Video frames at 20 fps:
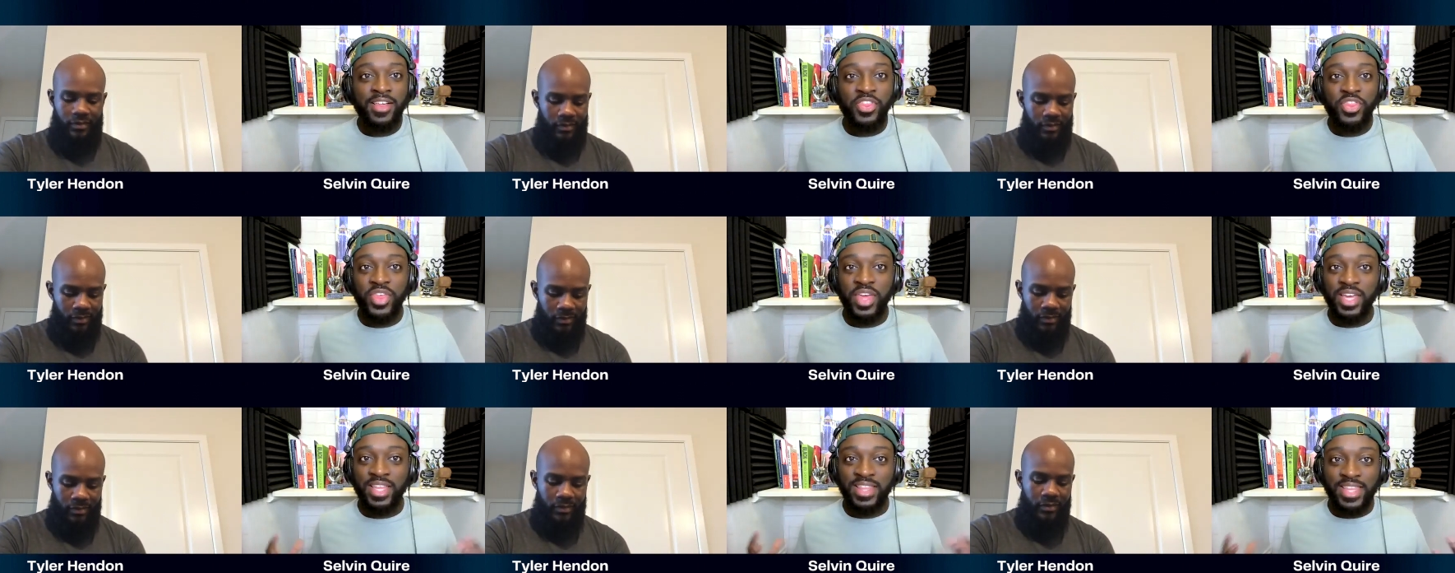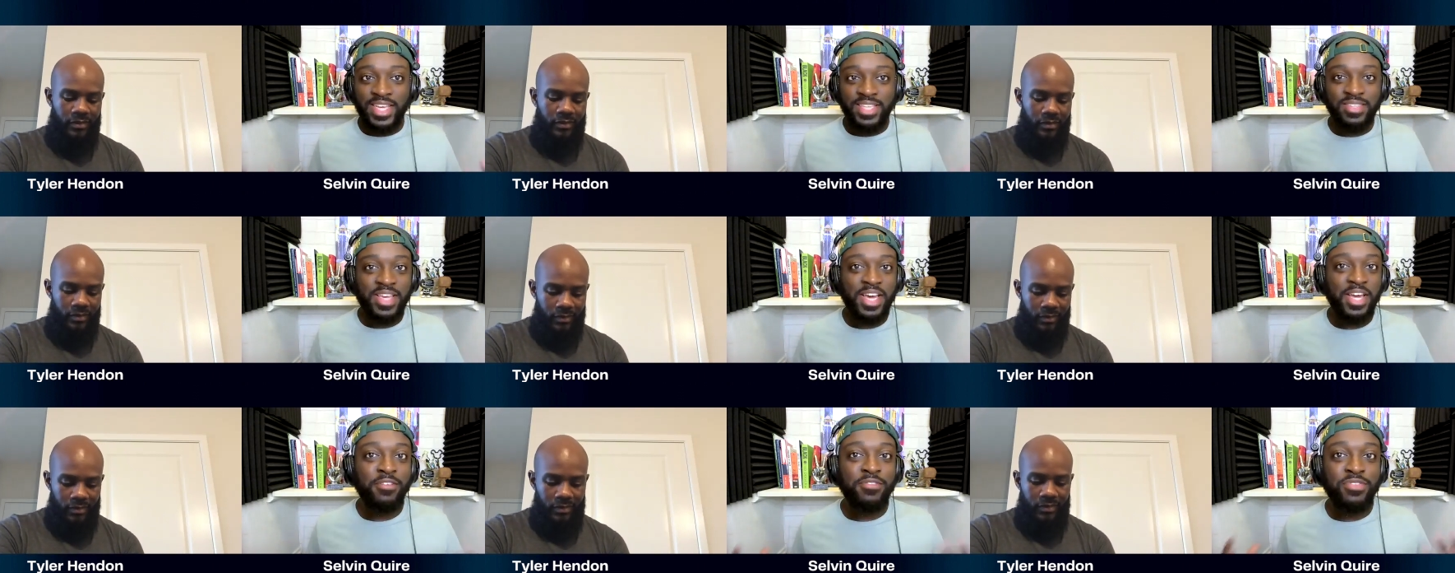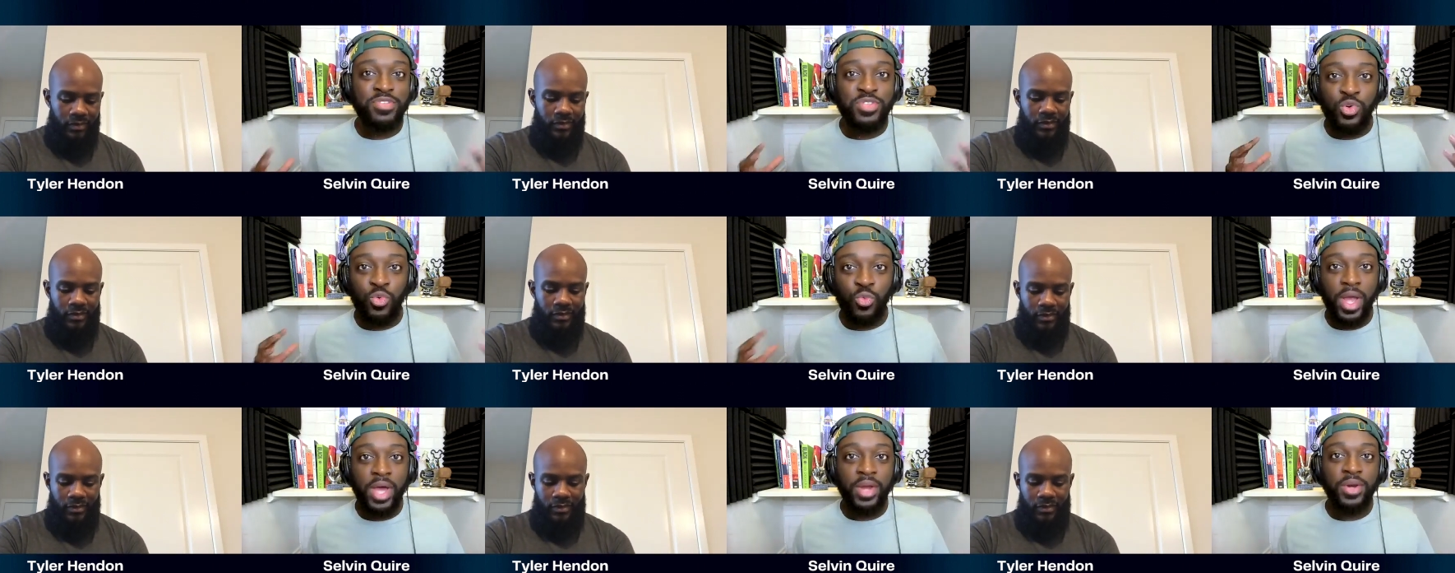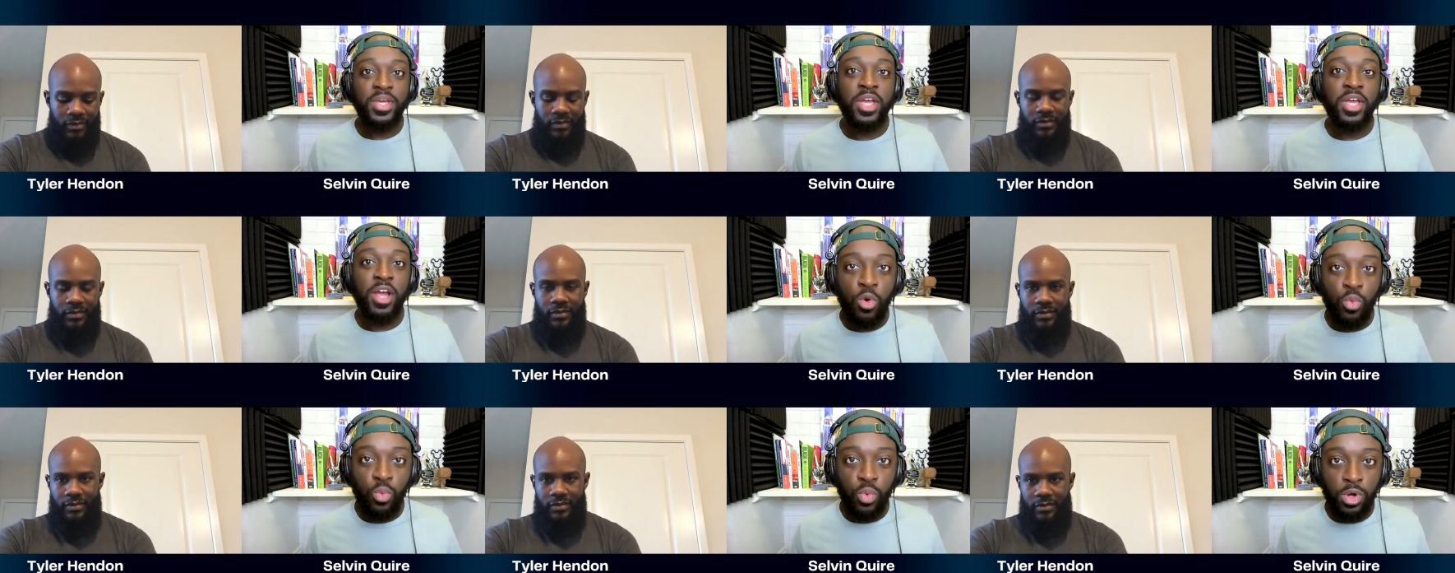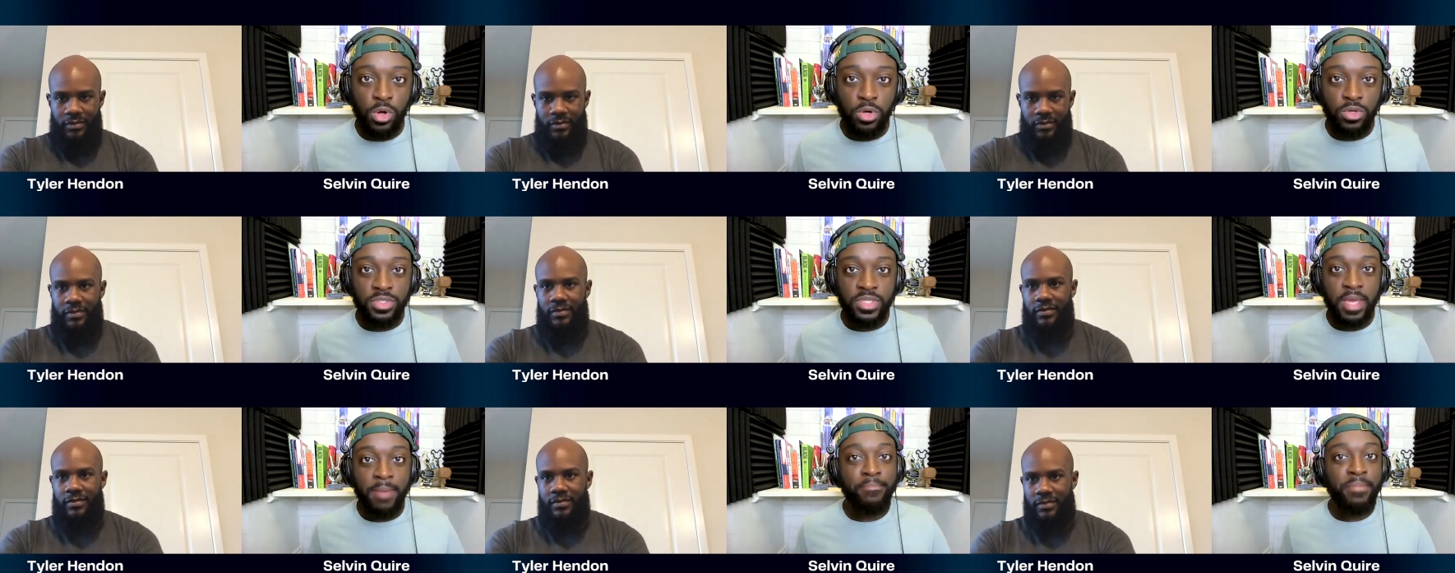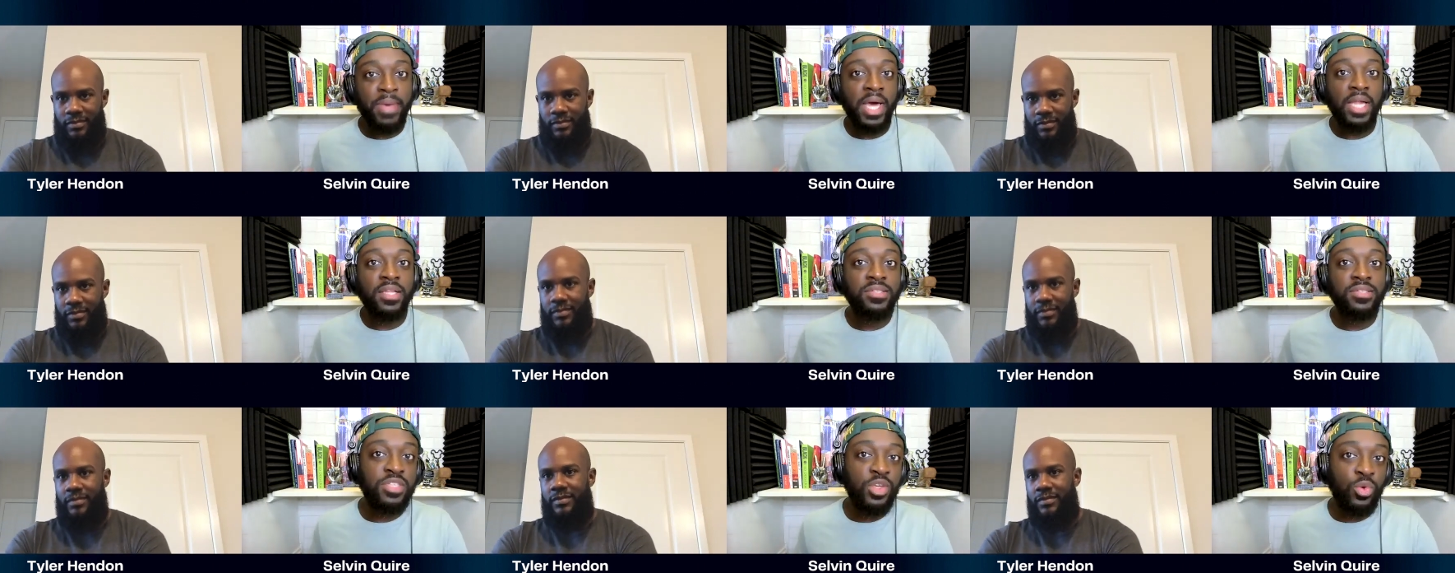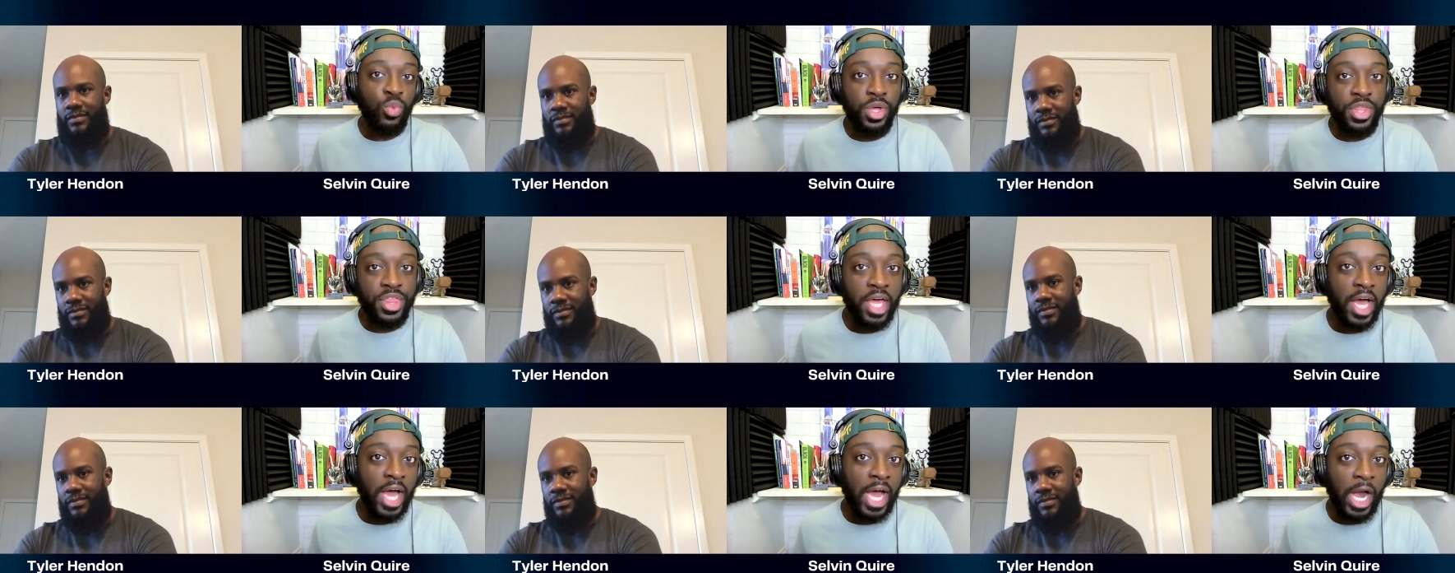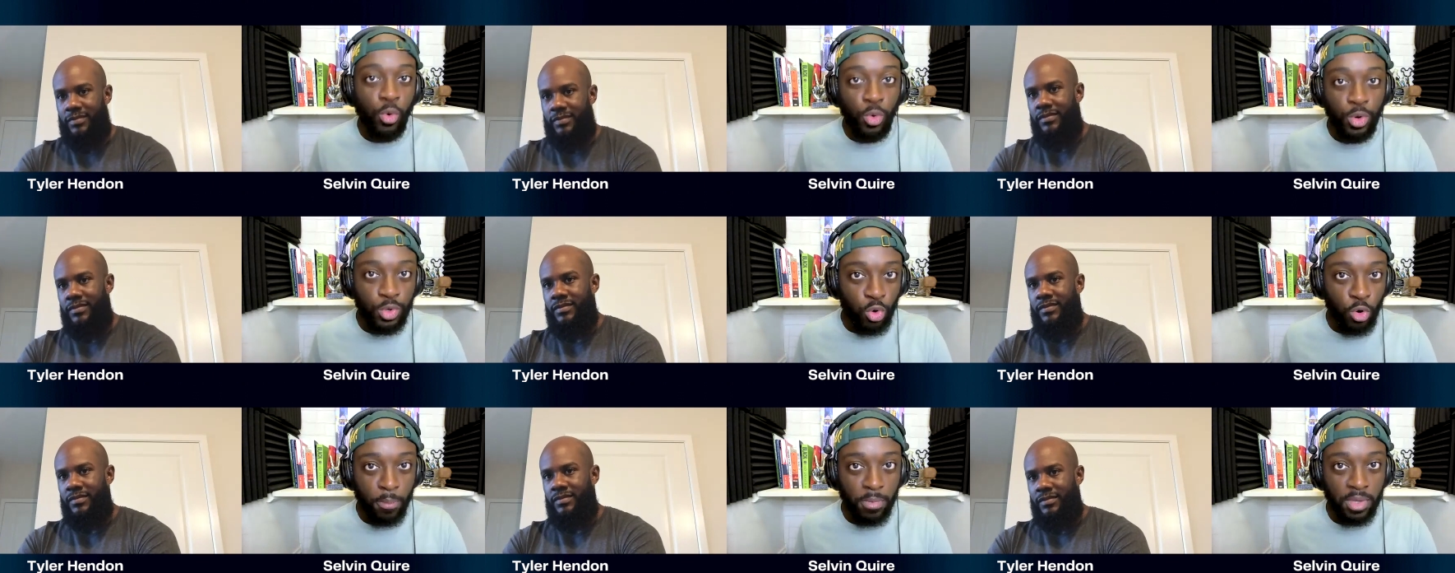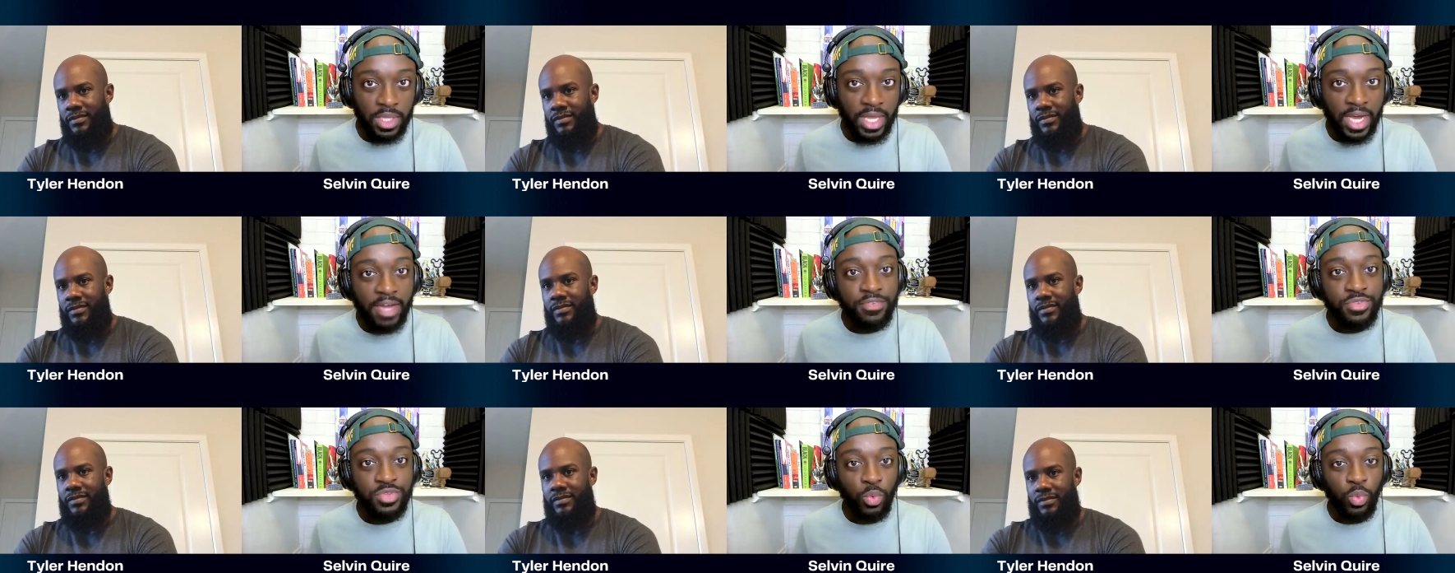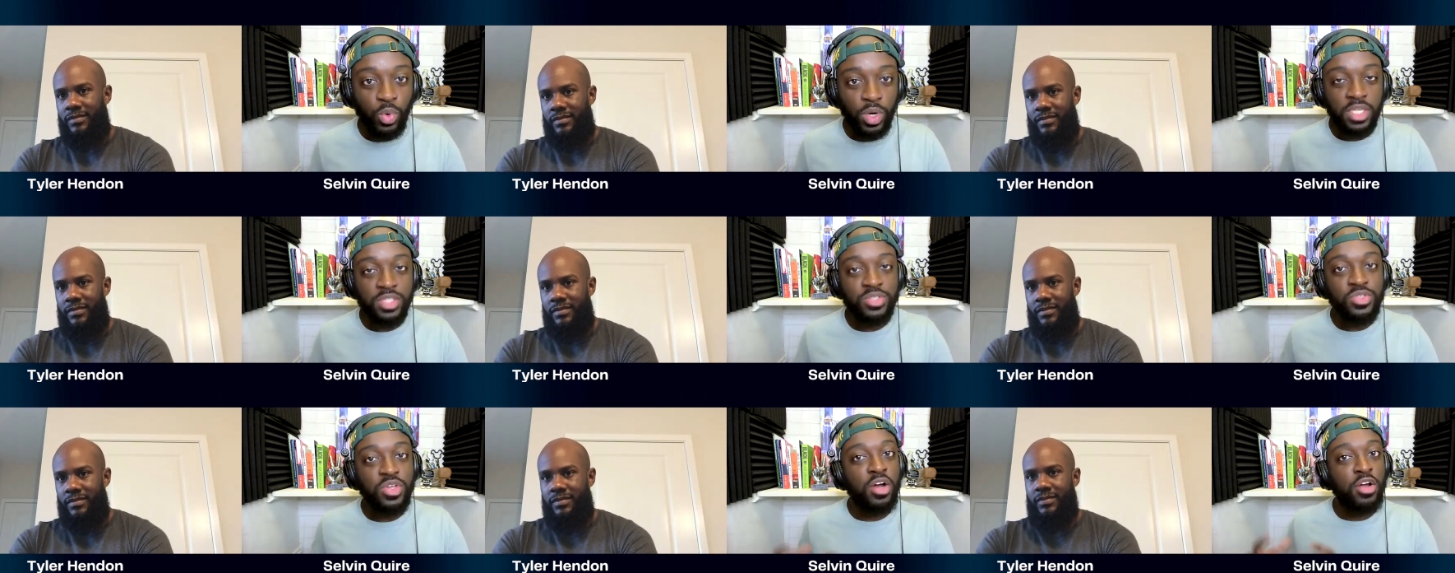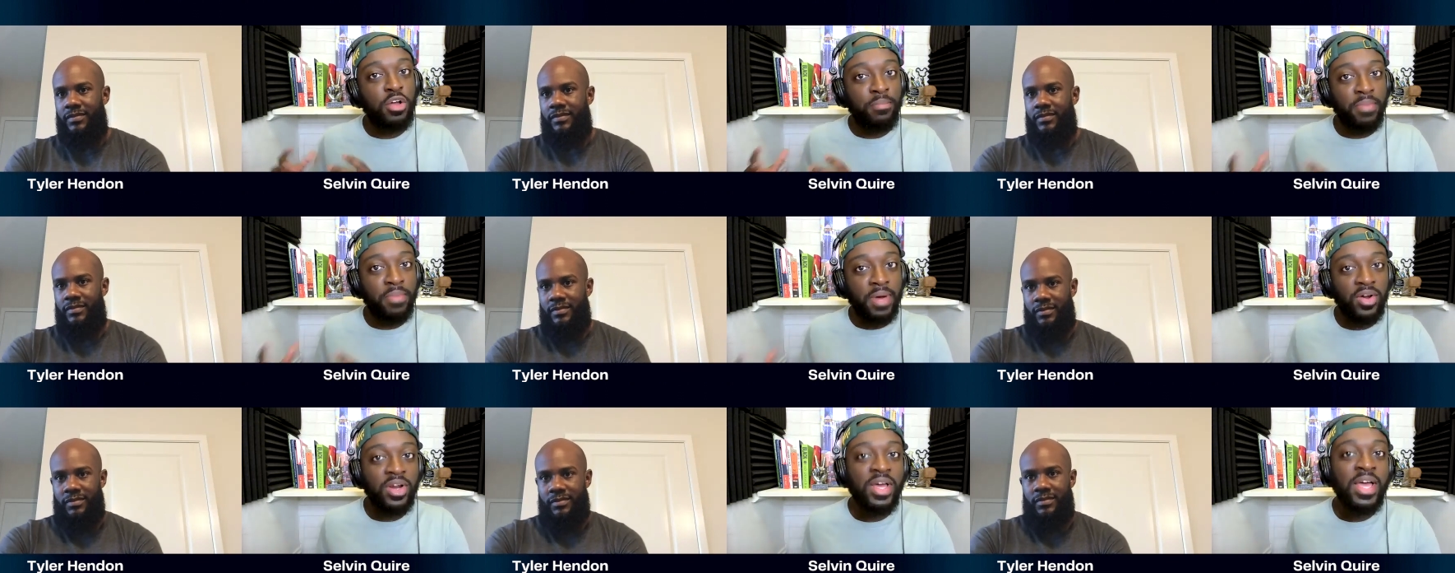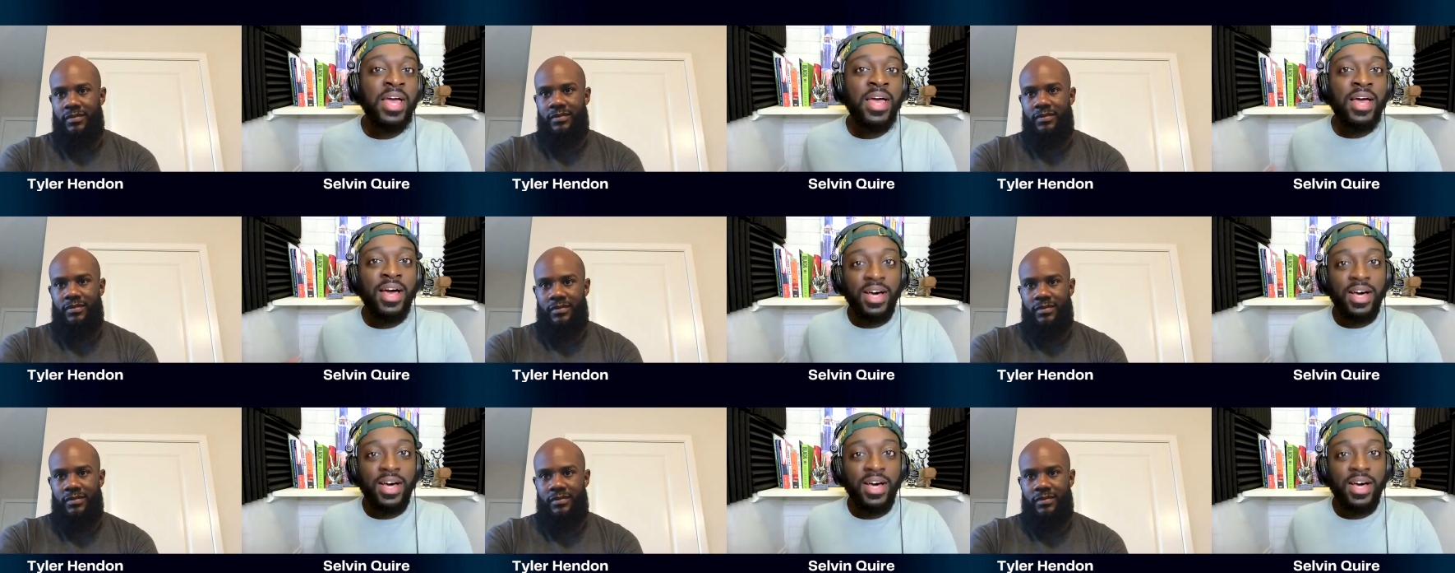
Speaker 1: thing that's kind of surrounding our world and balance it with our normal lives so we're going to talk about